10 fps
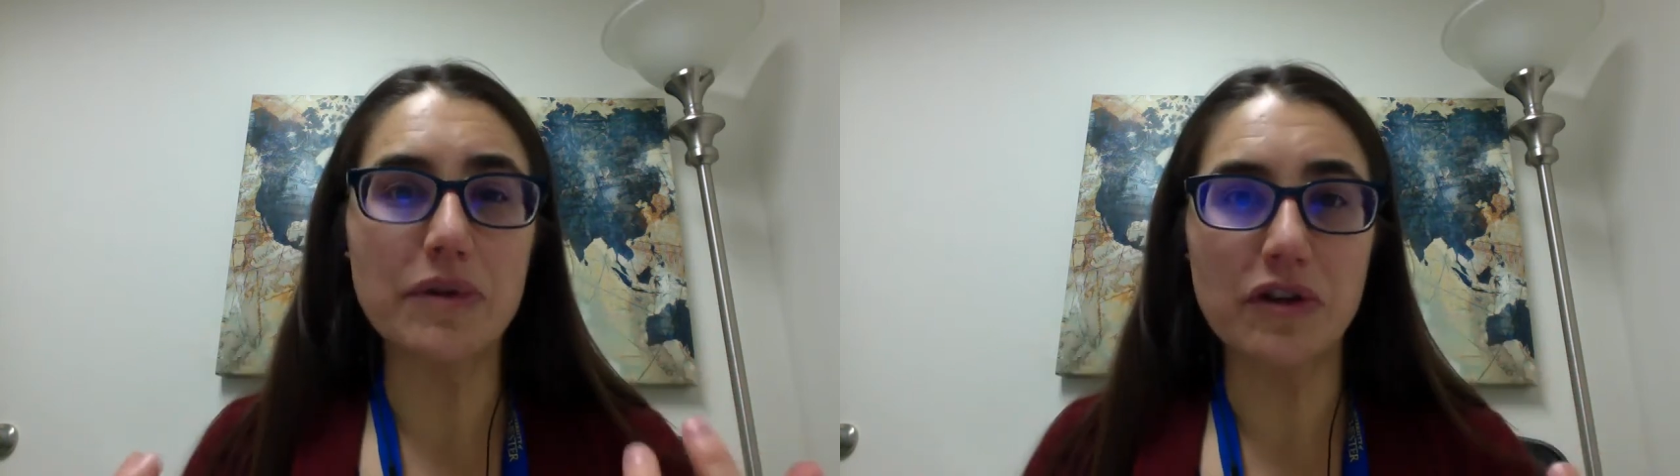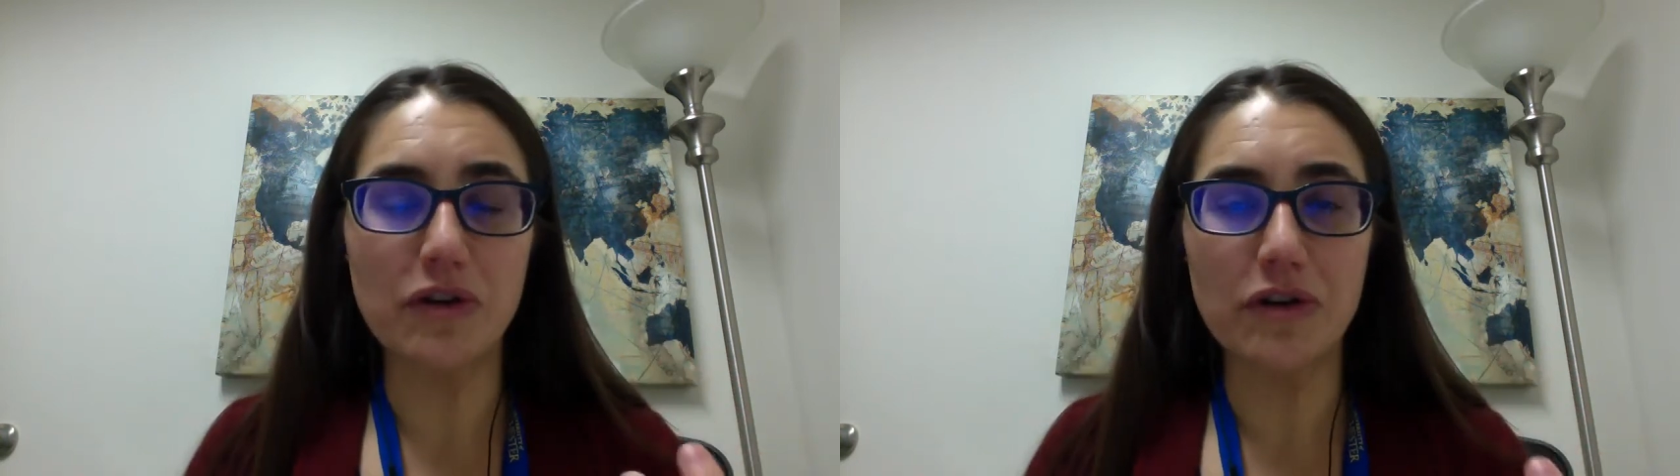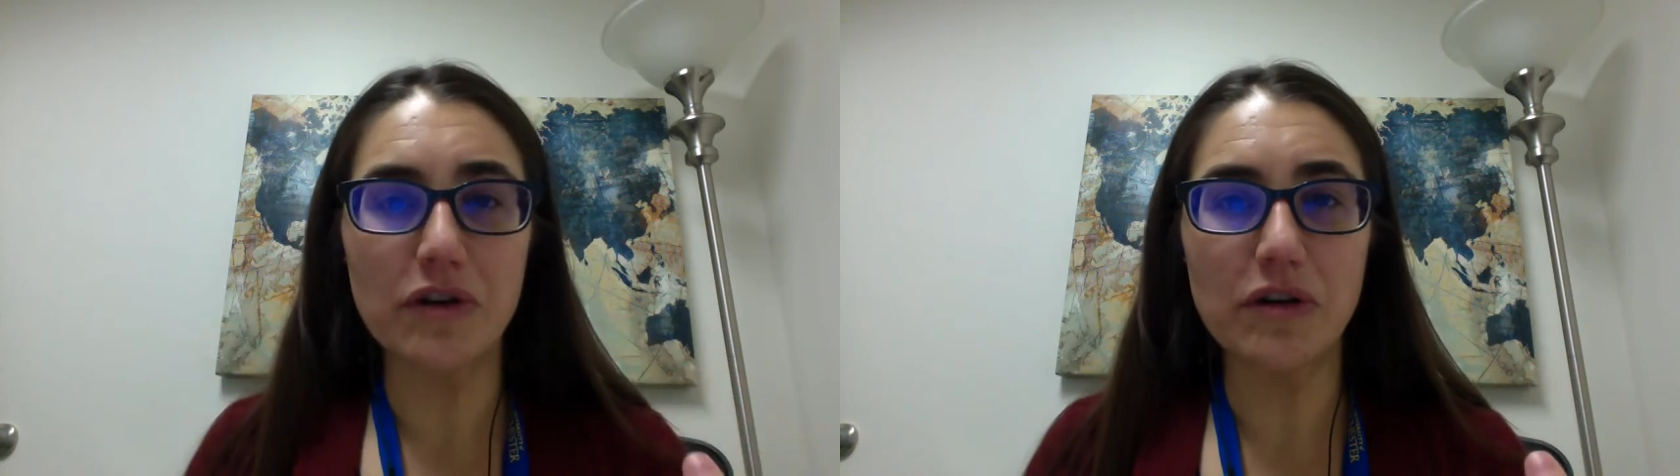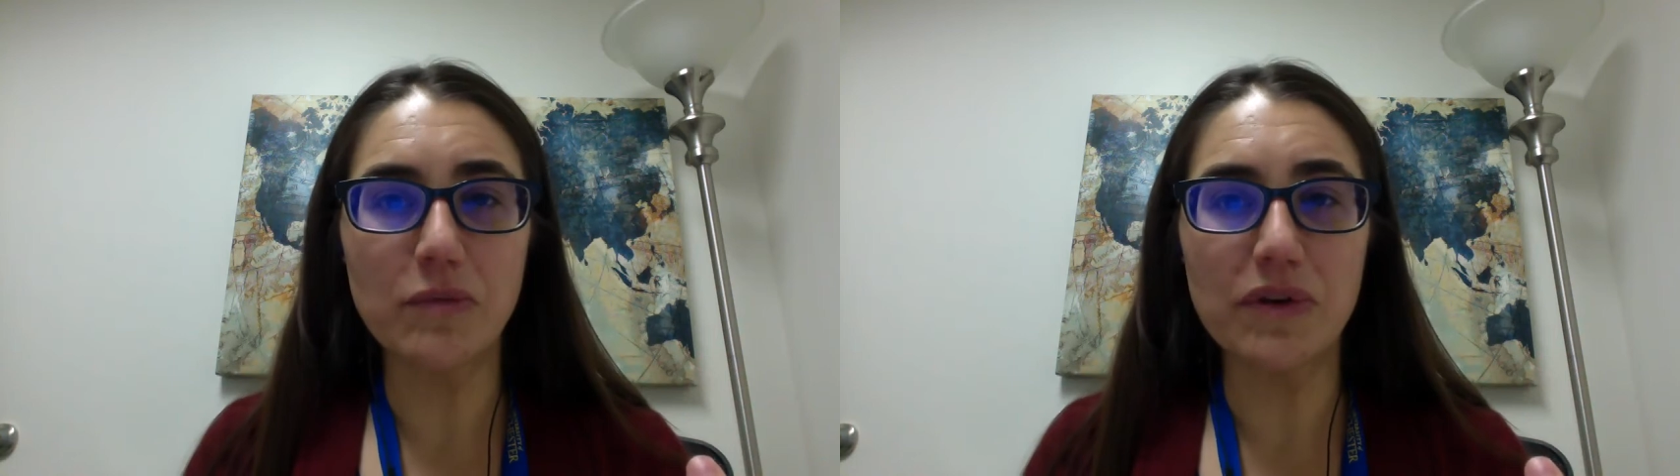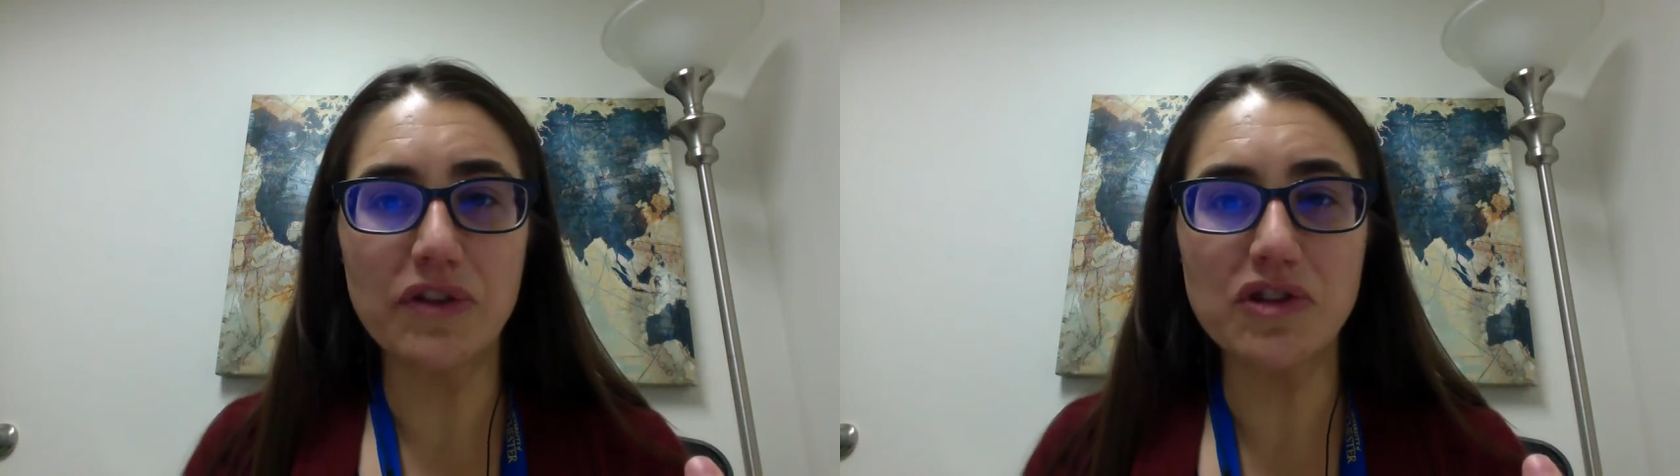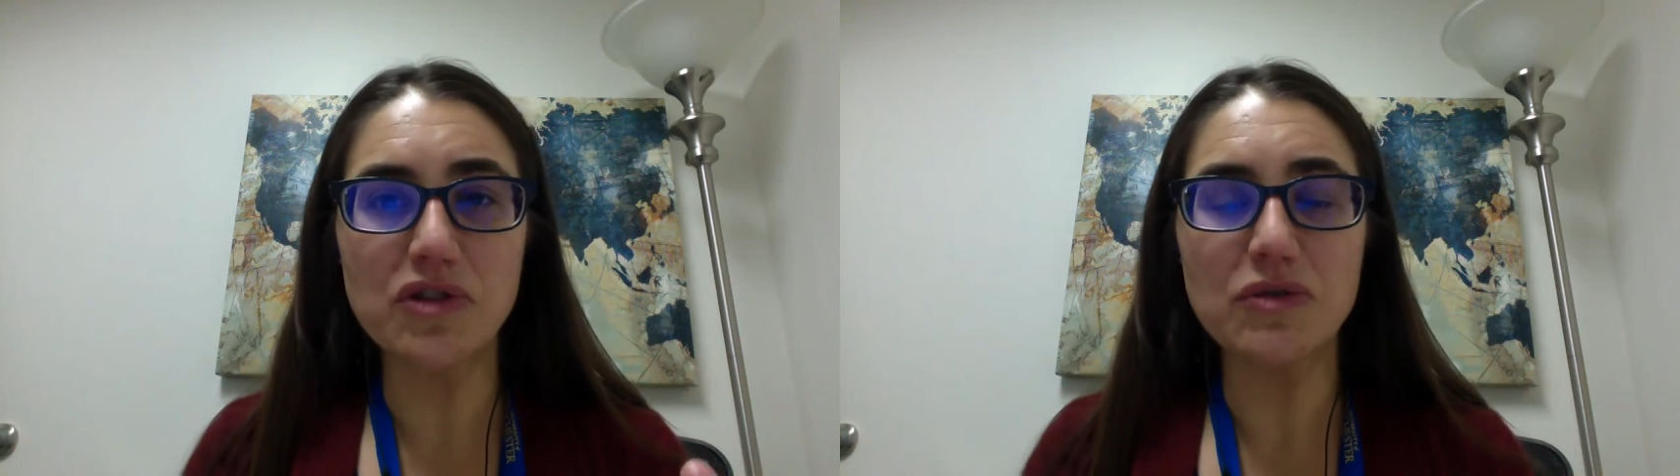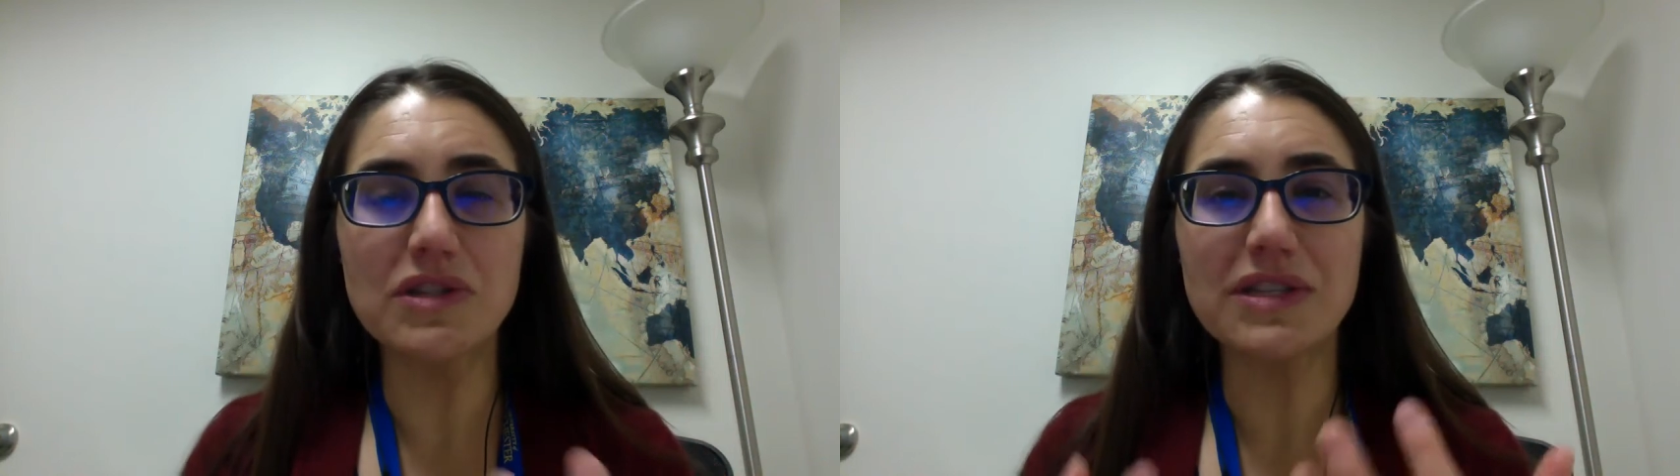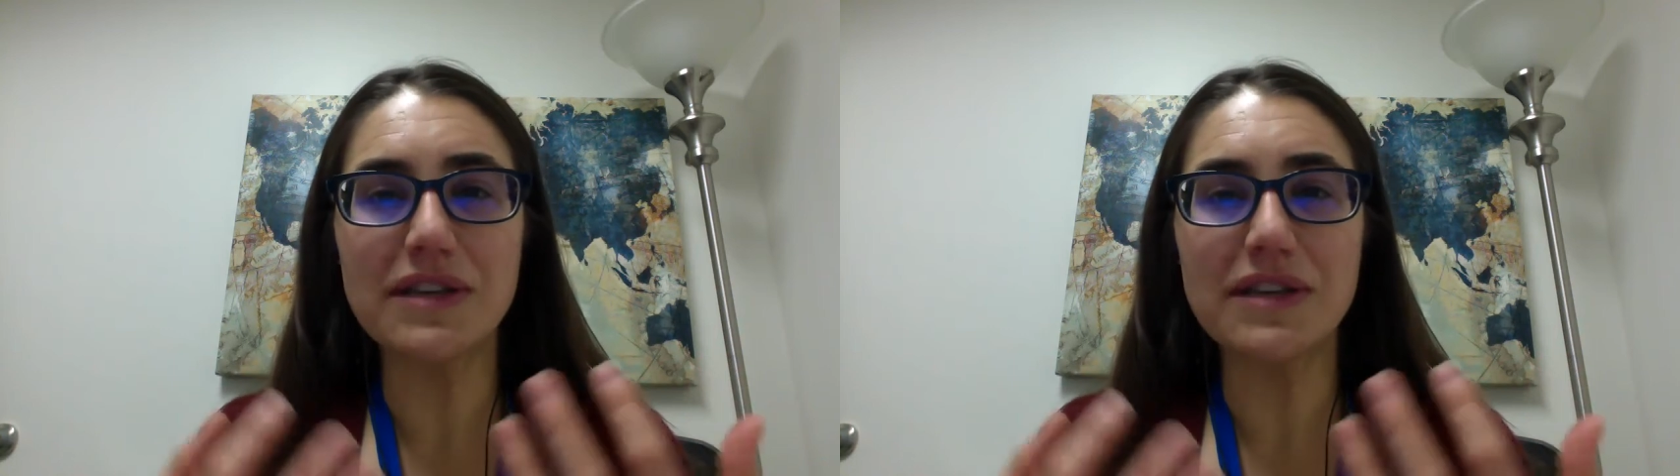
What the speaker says: with the student's